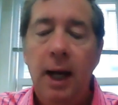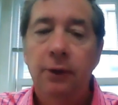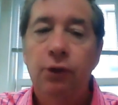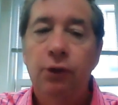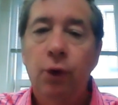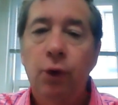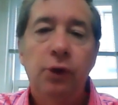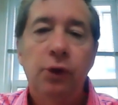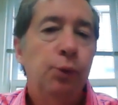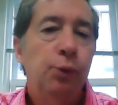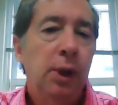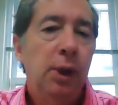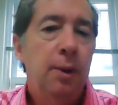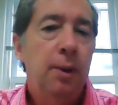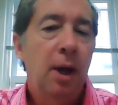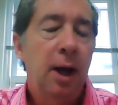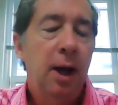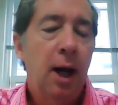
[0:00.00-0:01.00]
So it's
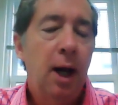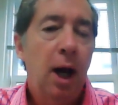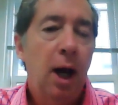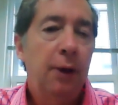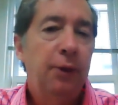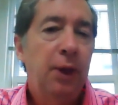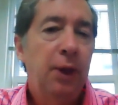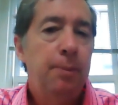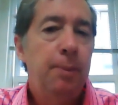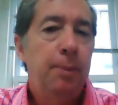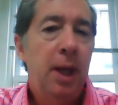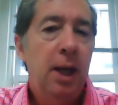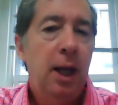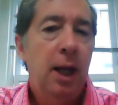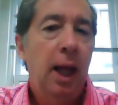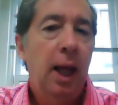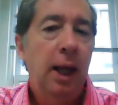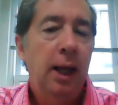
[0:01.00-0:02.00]
really, I think,
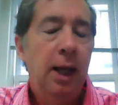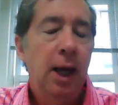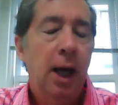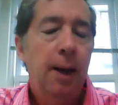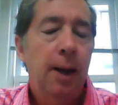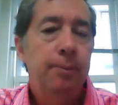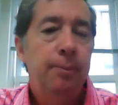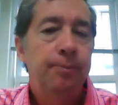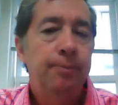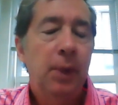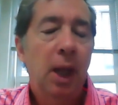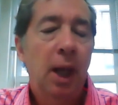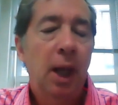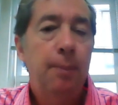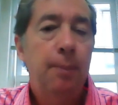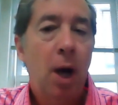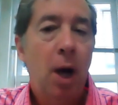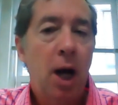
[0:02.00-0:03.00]
been a
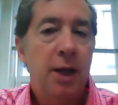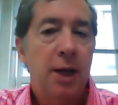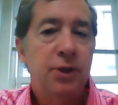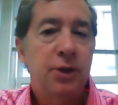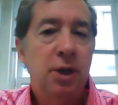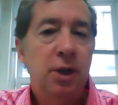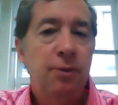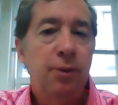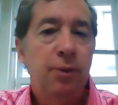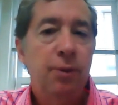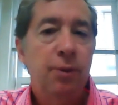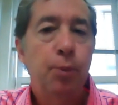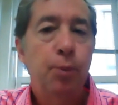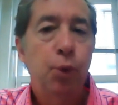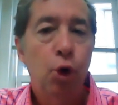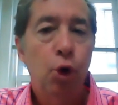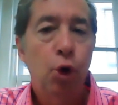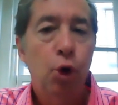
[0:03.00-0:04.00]
positive,
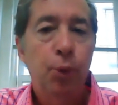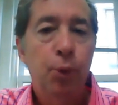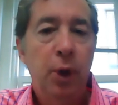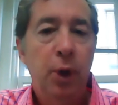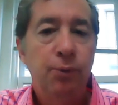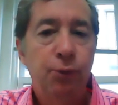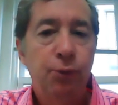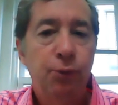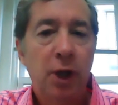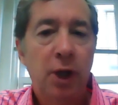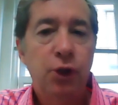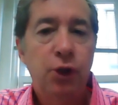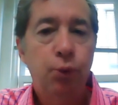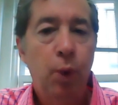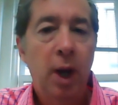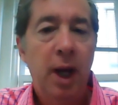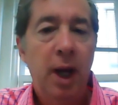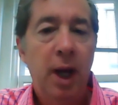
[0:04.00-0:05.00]
appropriate, fresh
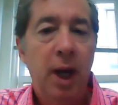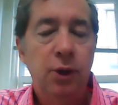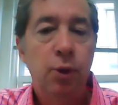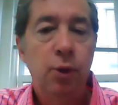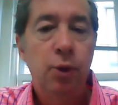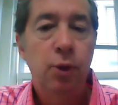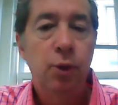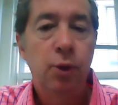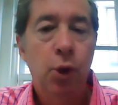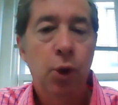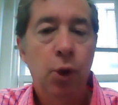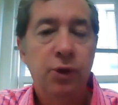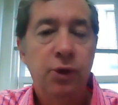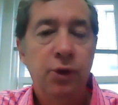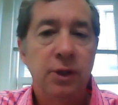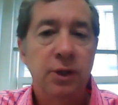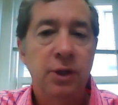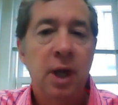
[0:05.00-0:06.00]
way to approach
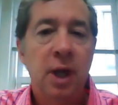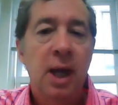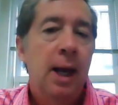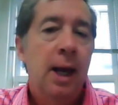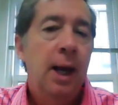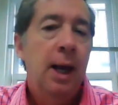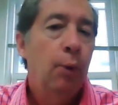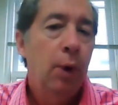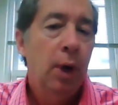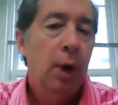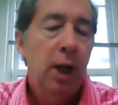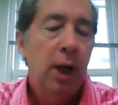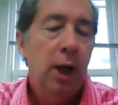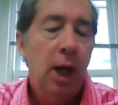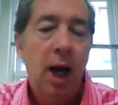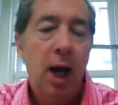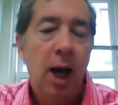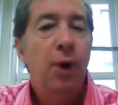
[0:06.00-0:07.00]
this. What
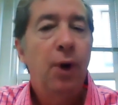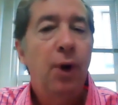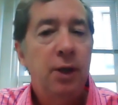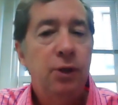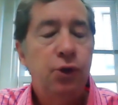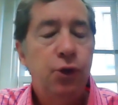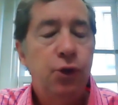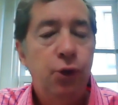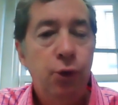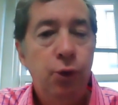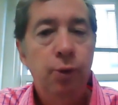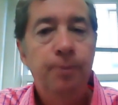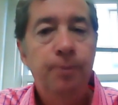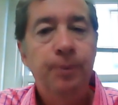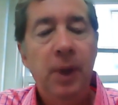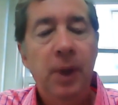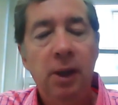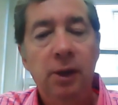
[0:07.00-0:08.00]
I find,
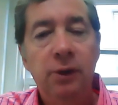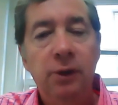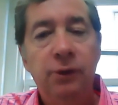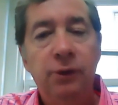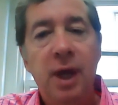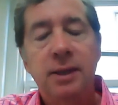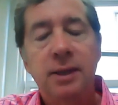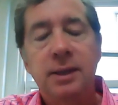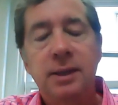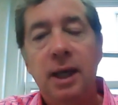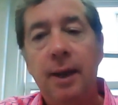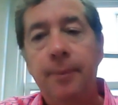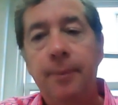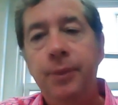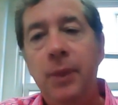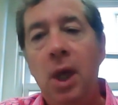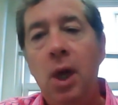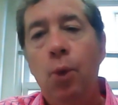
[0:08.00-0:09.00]
too, is
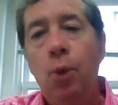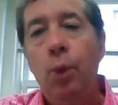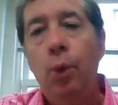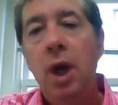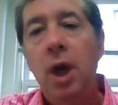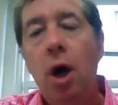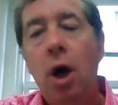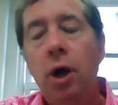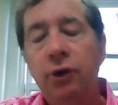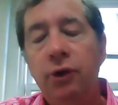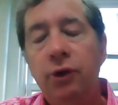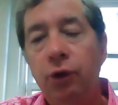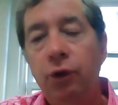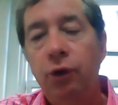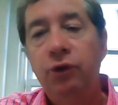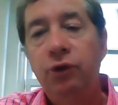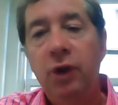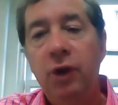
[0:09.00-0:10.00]
that we are
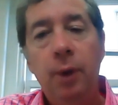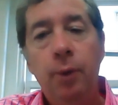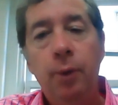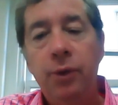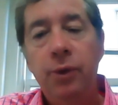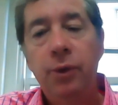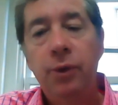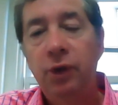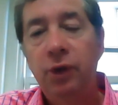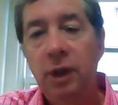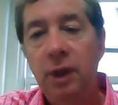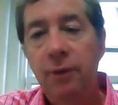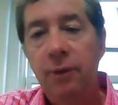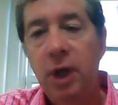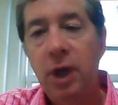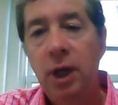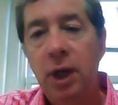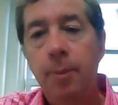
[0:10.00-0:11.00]
associated with a
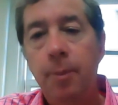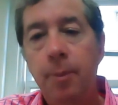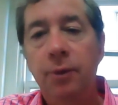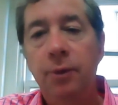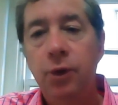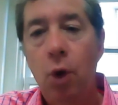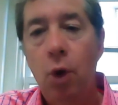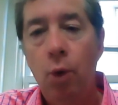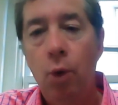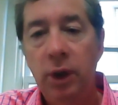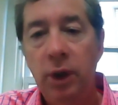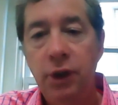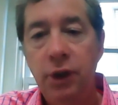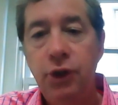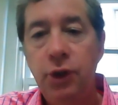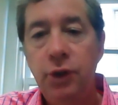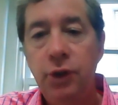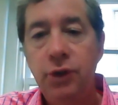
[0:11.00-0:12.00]
significant number of
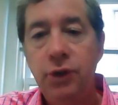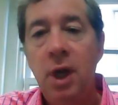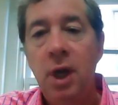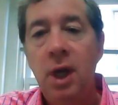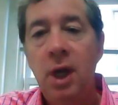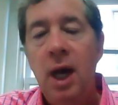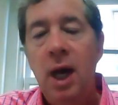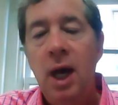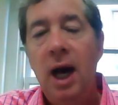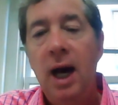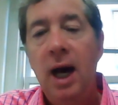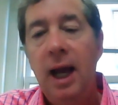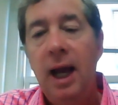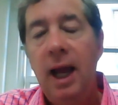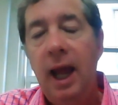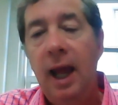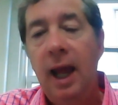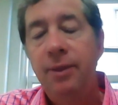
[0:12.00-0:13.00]
coalitions,
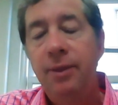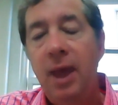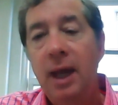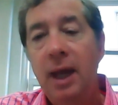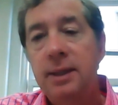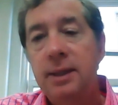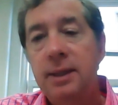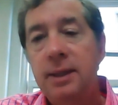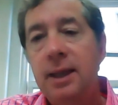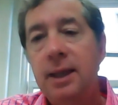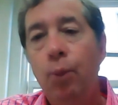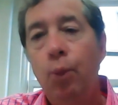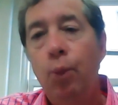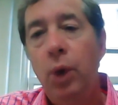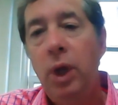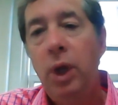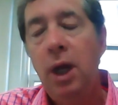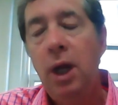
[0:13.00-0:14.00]
and that
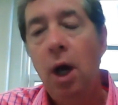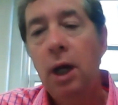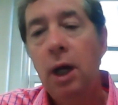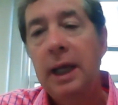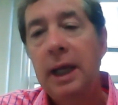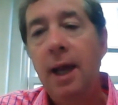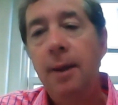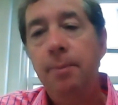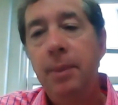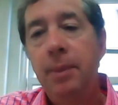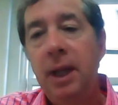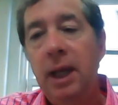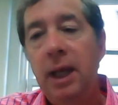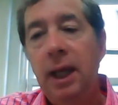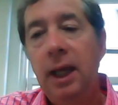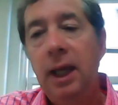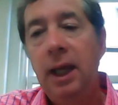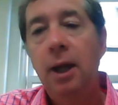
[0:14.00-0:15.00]
we can
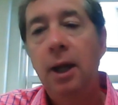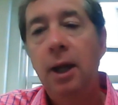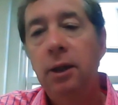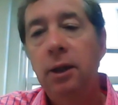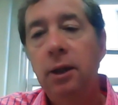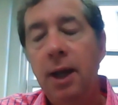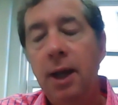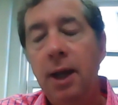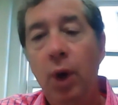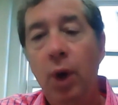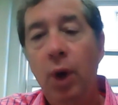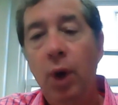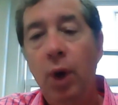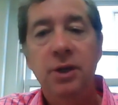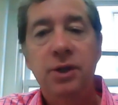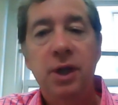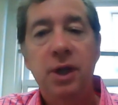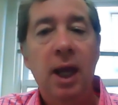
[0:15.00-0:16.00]
be, in a lot of
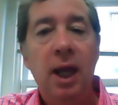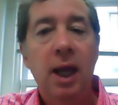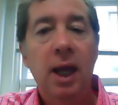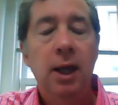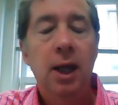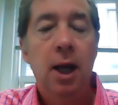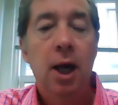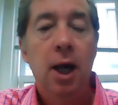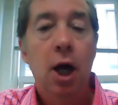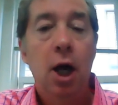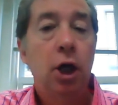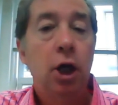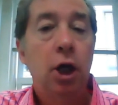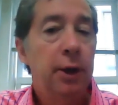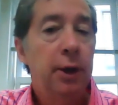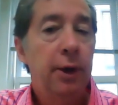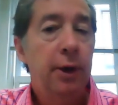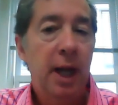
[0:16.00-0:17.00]
ways, a
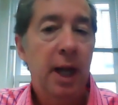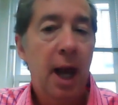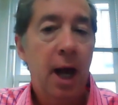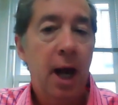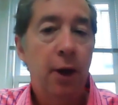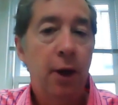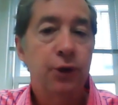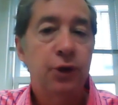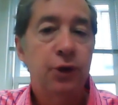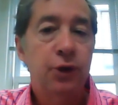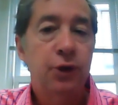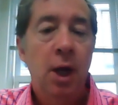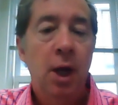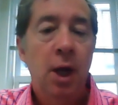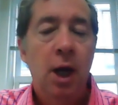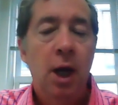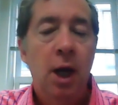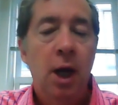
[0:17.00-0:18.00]
clearinghouse
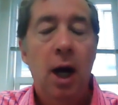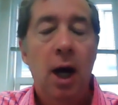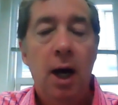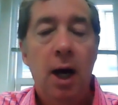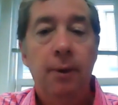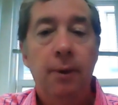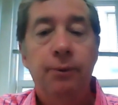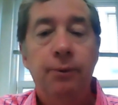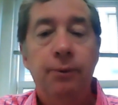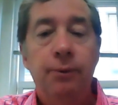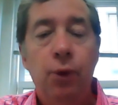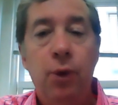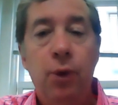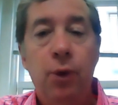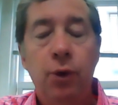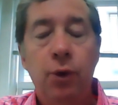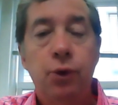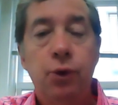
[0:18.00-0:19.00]
for
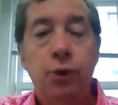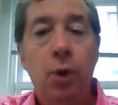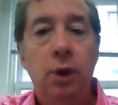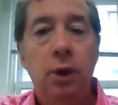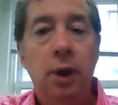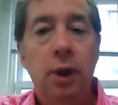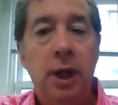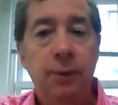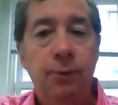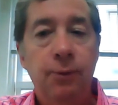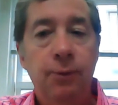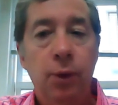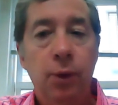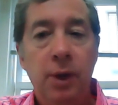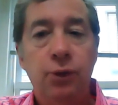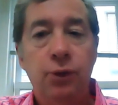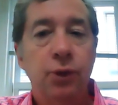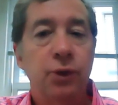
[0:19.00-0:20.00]
folks who are looking for
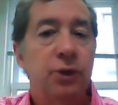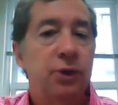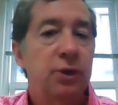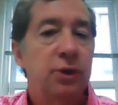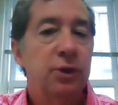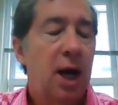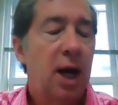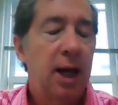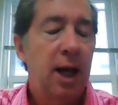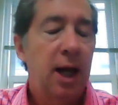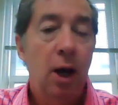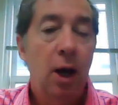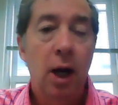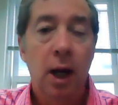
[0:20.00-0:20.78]
resources. I